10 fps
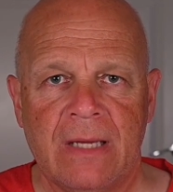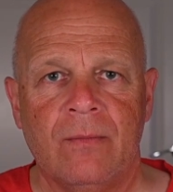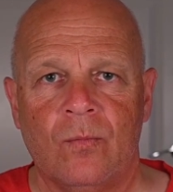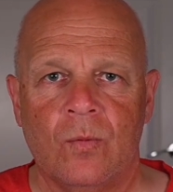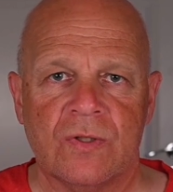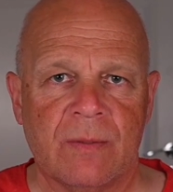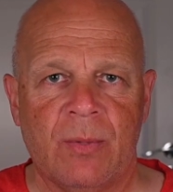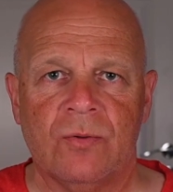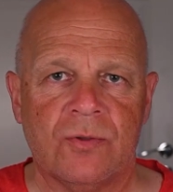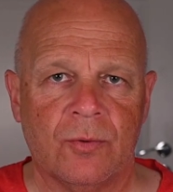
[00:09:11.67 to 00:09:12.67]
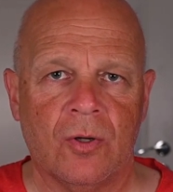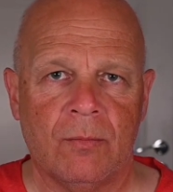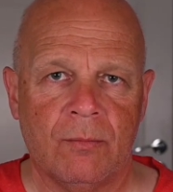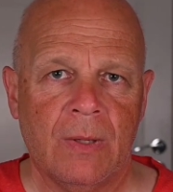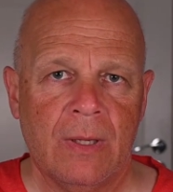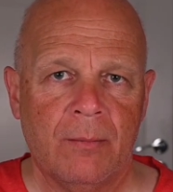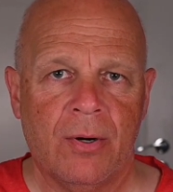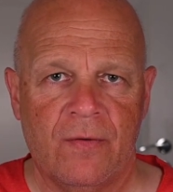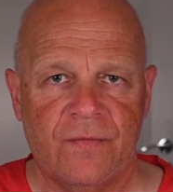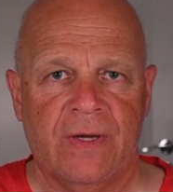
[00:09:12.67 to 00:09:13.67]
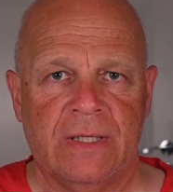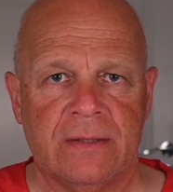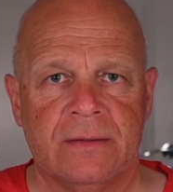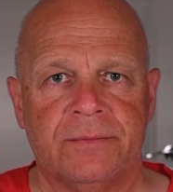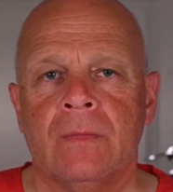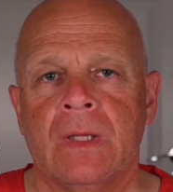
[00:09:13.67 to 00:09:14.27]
was about to come perfect.